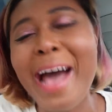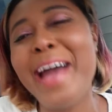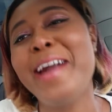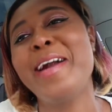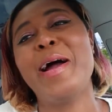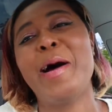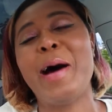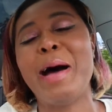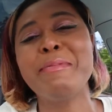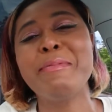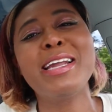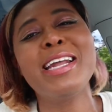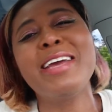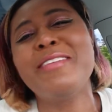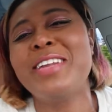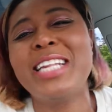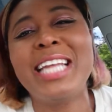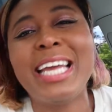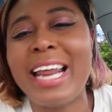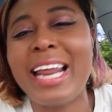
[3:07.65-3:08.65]
I don't know. I'm gonna give
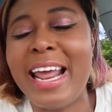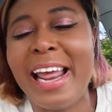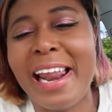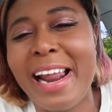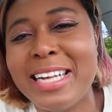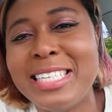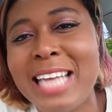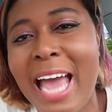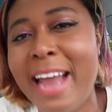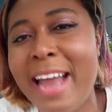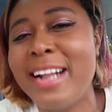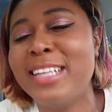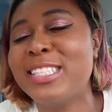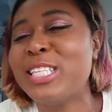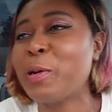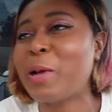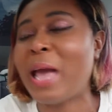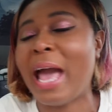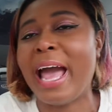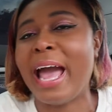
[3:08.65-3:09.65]
it like an eight out of ten.
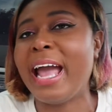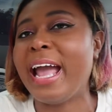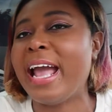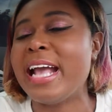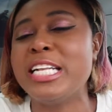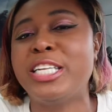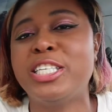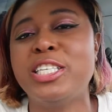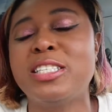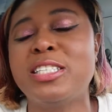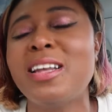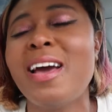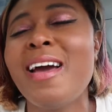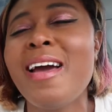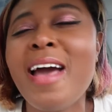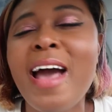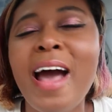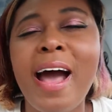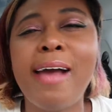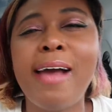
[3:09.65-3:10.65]
It's okay. It's just,
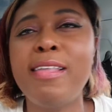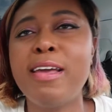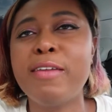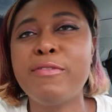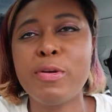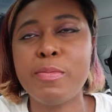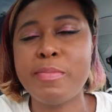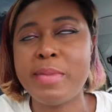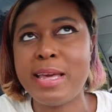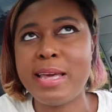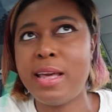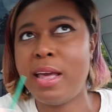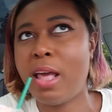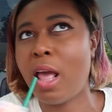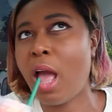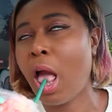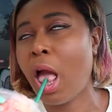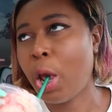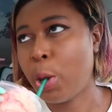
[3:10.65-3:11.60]
I think for me,